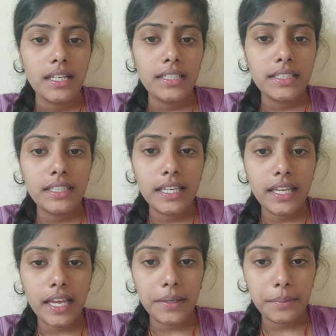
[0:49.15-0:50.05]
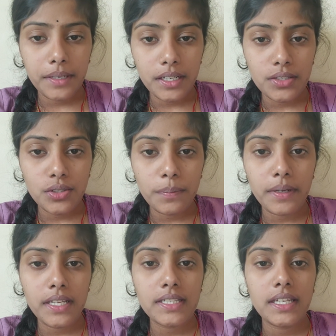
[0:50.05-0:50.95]
They can be also
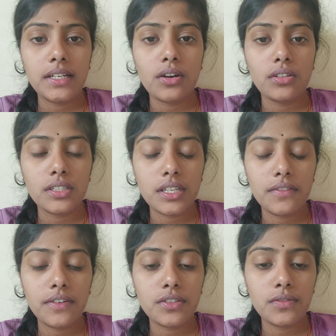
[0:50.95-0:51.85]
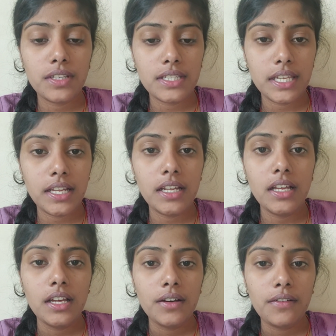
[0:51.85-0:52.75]
present on the surface of the cell
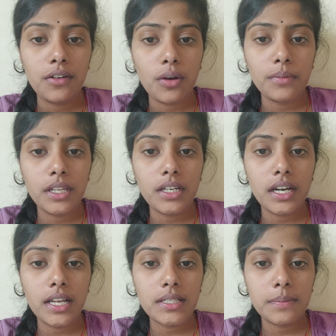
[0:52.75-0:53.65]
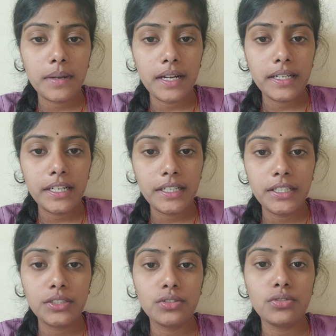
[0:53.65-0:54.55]
from the transplanted
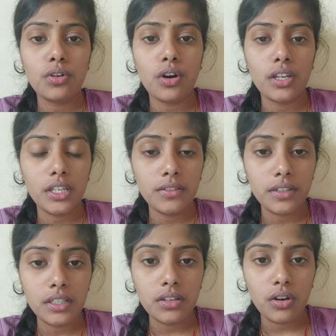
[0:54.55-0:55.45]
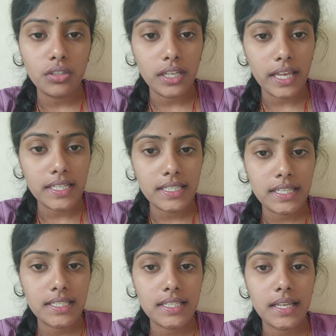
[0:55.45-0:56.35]
tissue or even on a
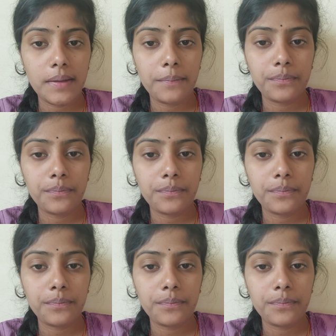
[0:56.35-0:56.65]
cancerous cell.